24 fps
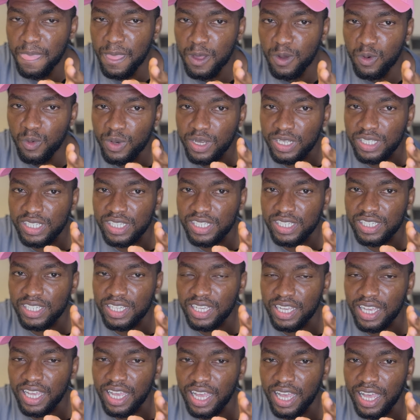which
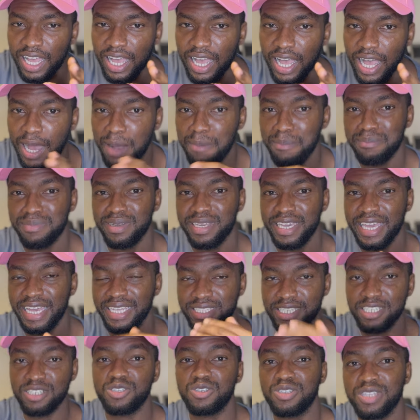I'm
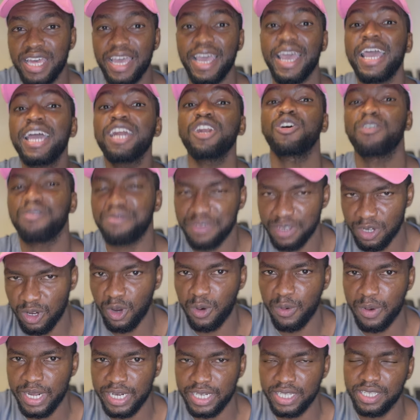getting to the end of it
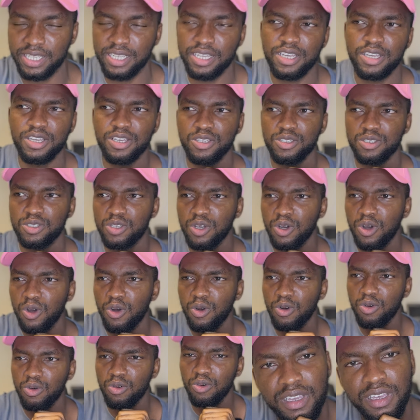already.
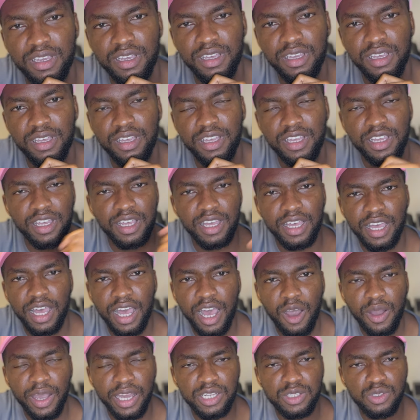So
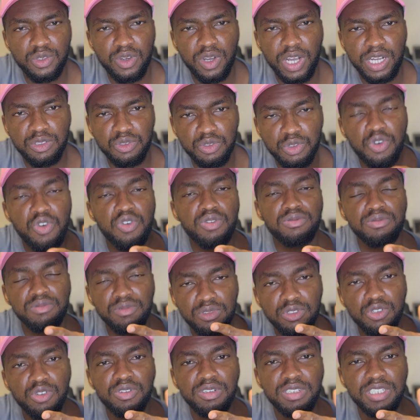how can
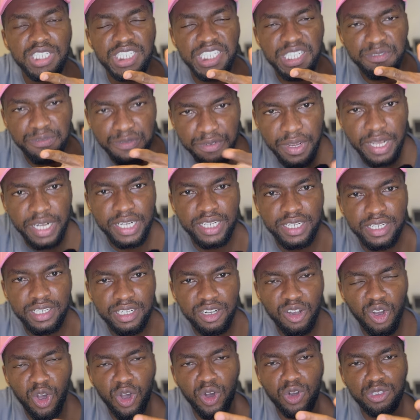two different
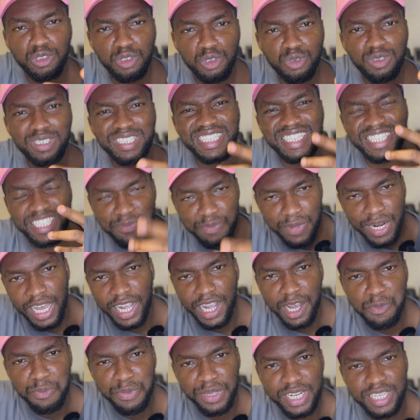or two similar
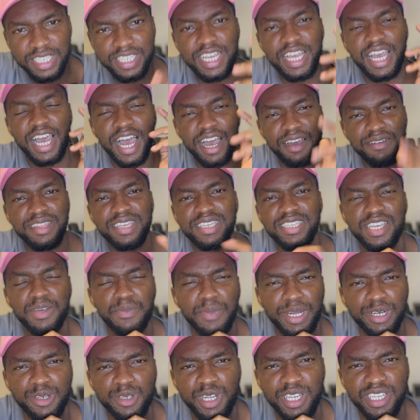companies have the same
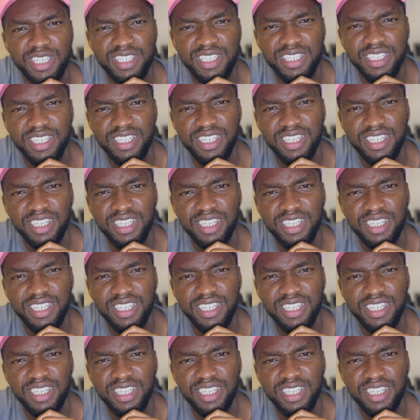address?